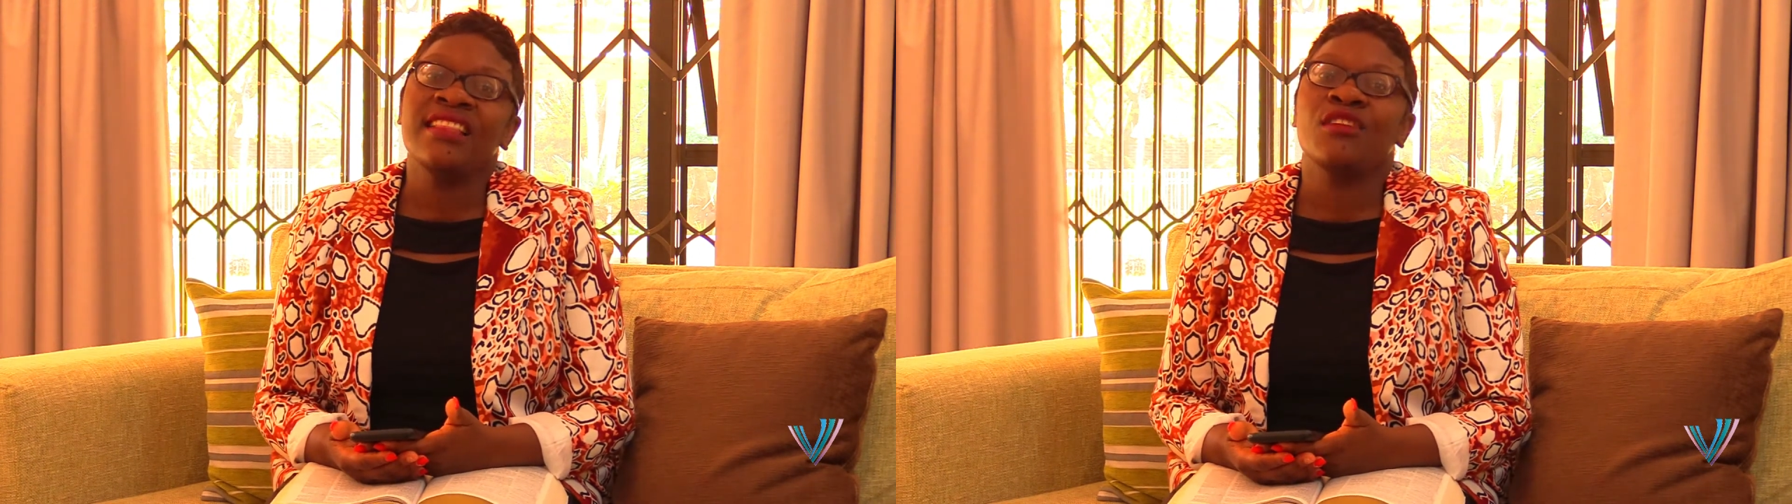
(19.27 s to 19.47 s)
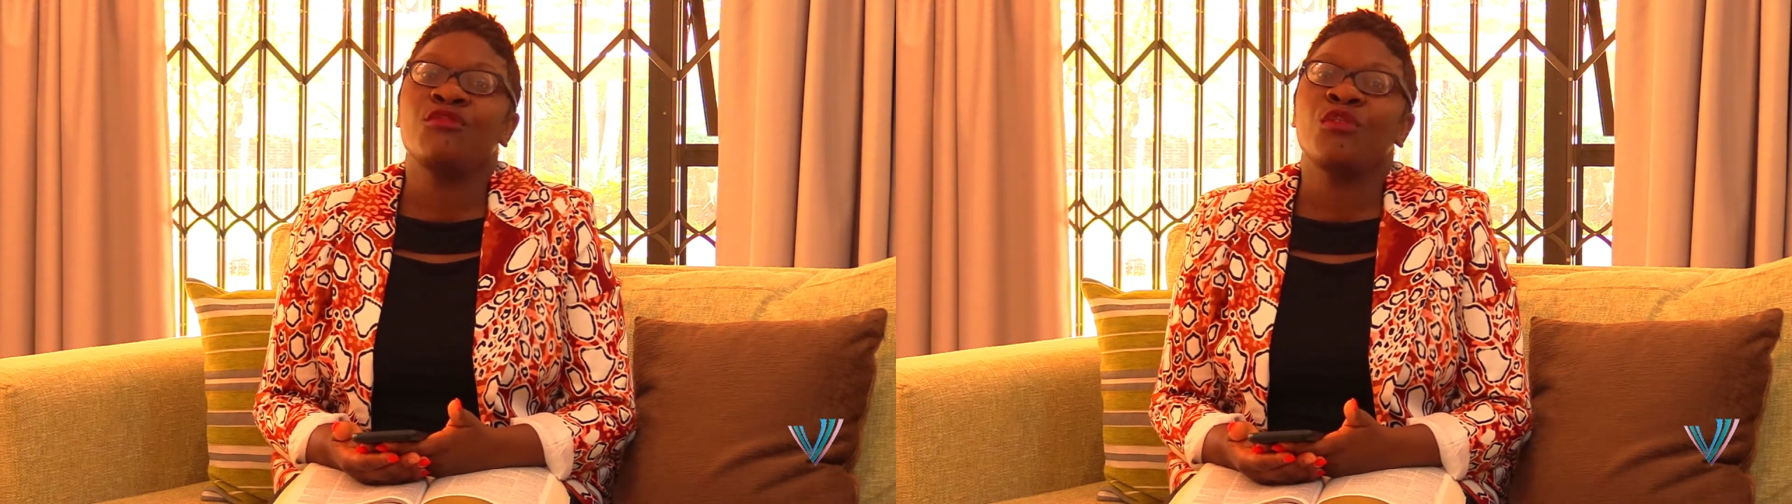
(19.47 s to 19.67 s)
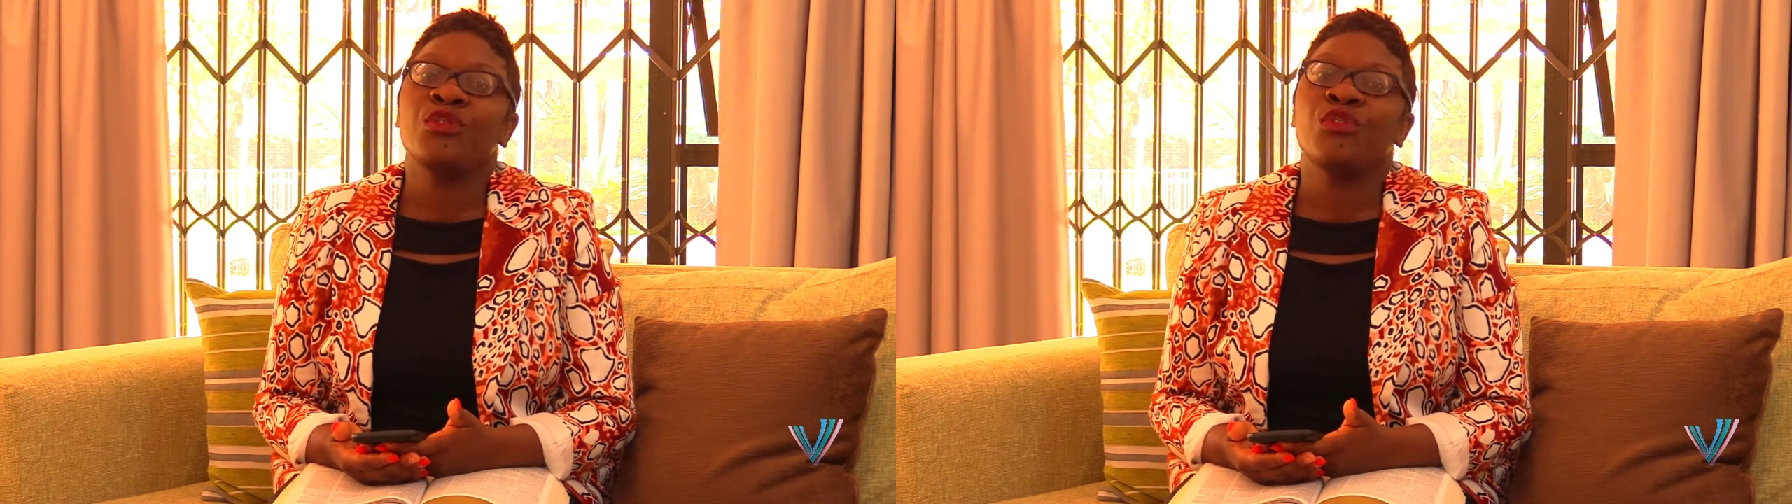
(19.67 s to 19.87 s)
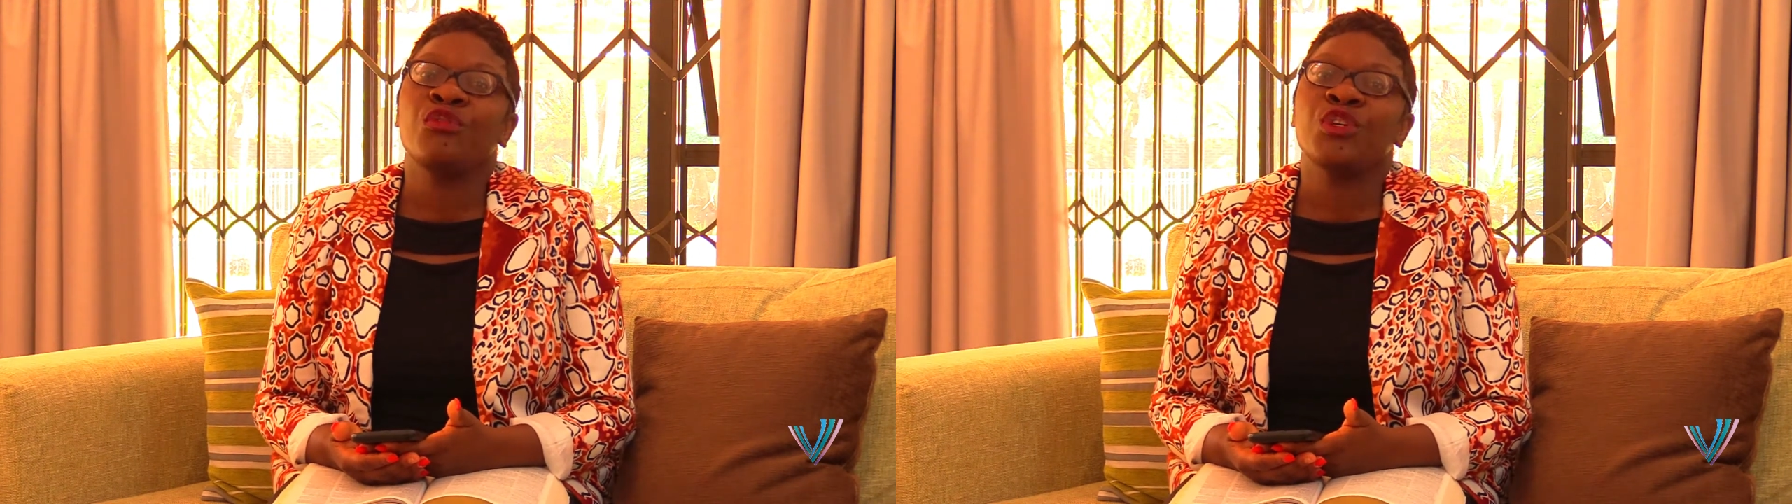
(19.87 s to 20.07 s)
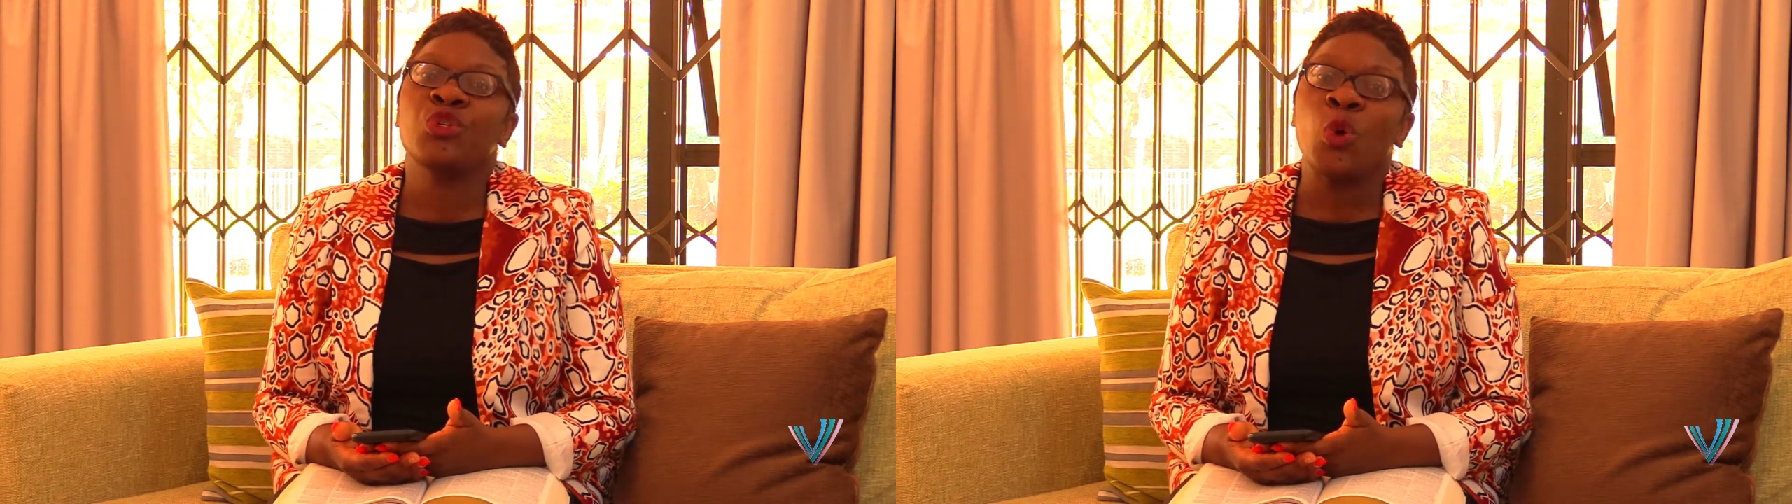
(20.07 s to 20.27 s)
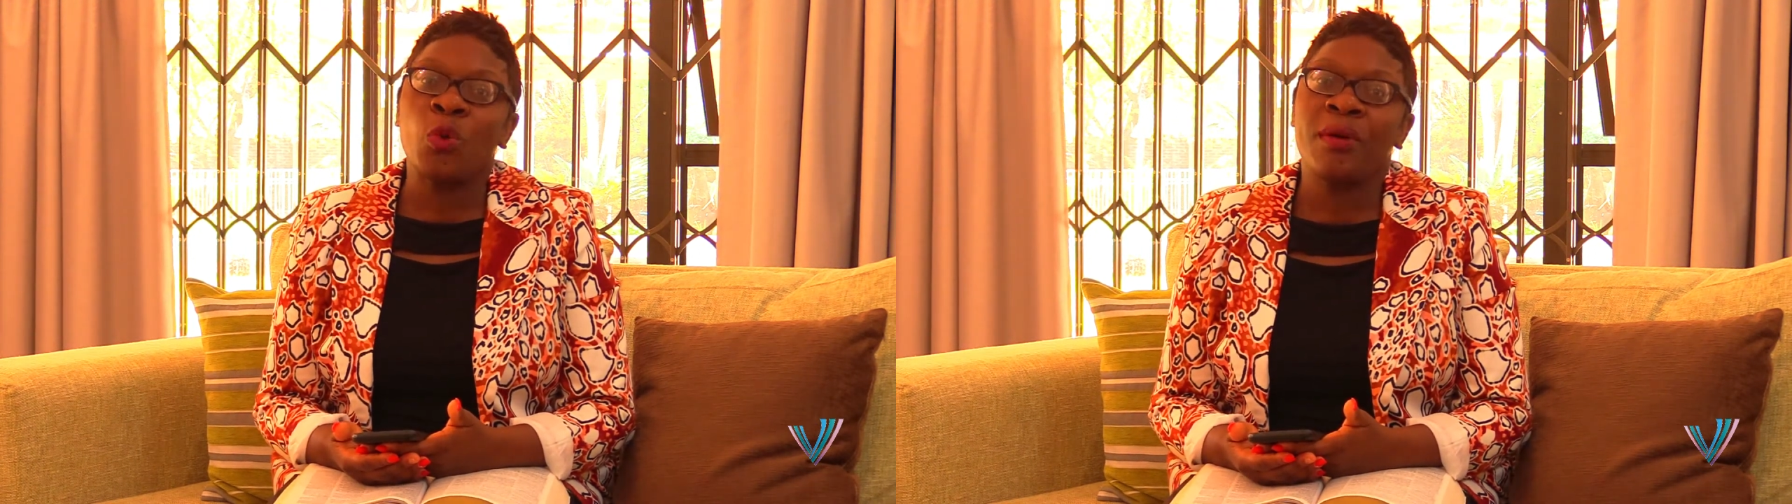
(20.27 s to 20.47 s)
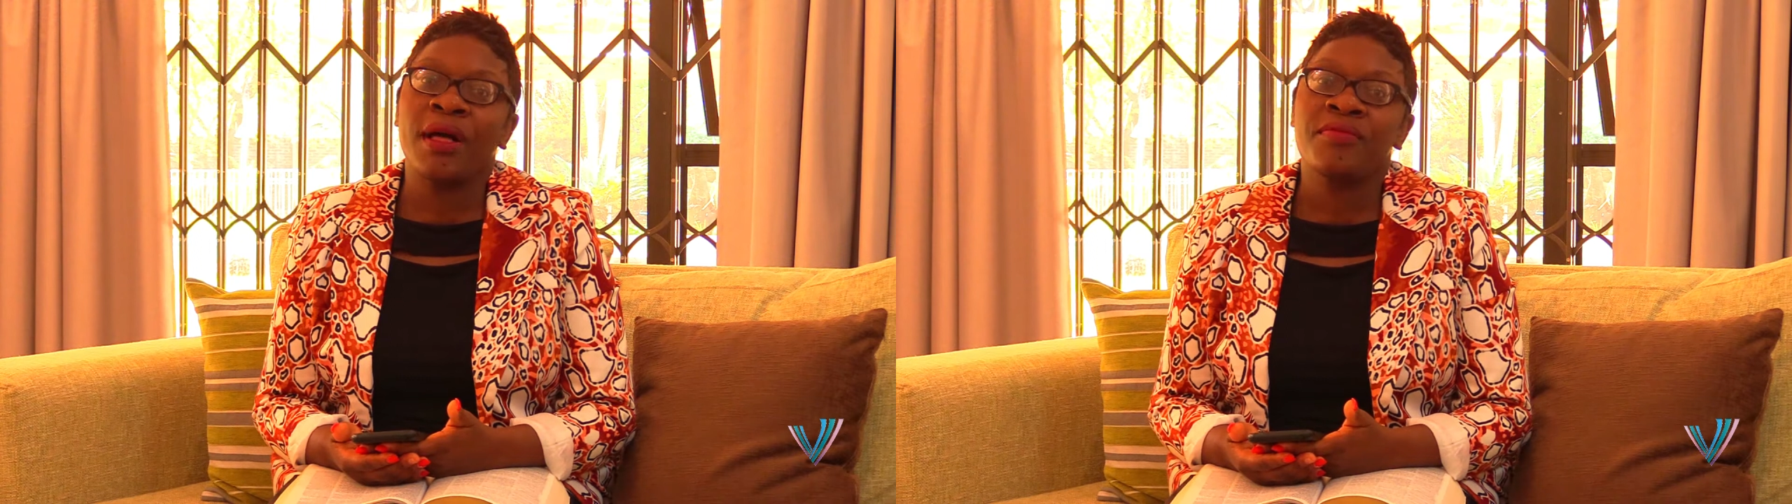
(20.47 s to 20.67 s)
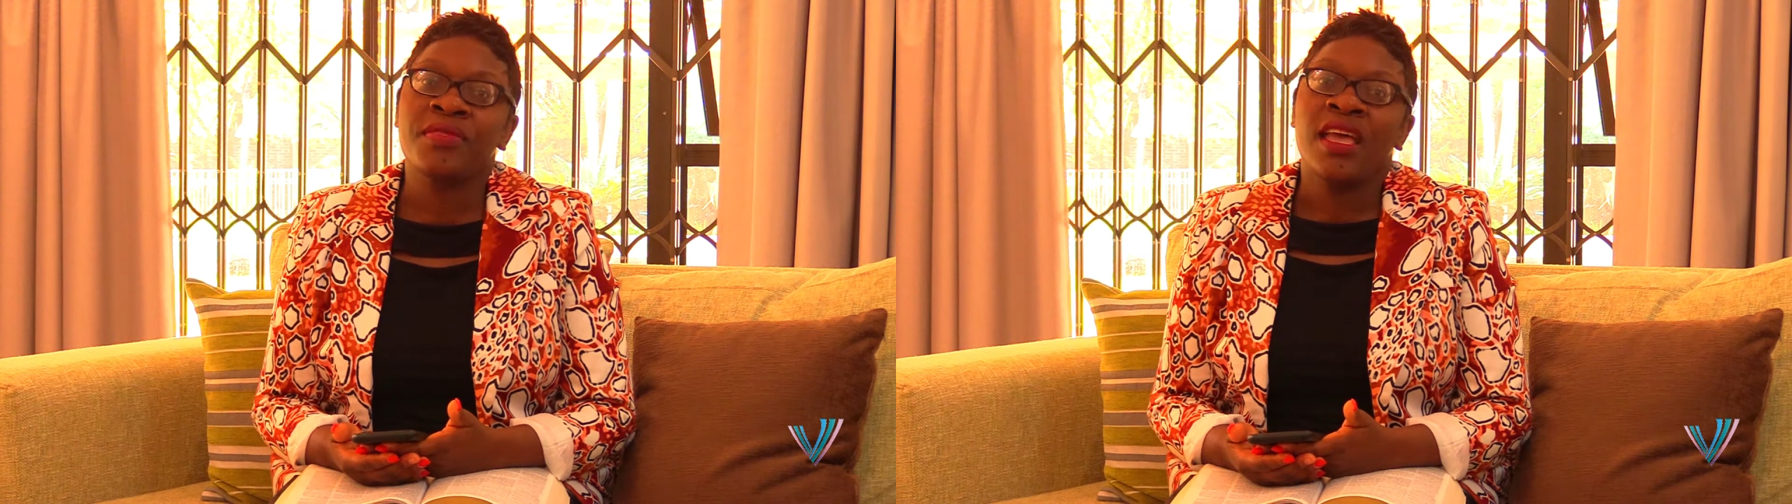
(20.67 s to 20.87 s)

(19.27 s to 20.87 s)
the 4th of October,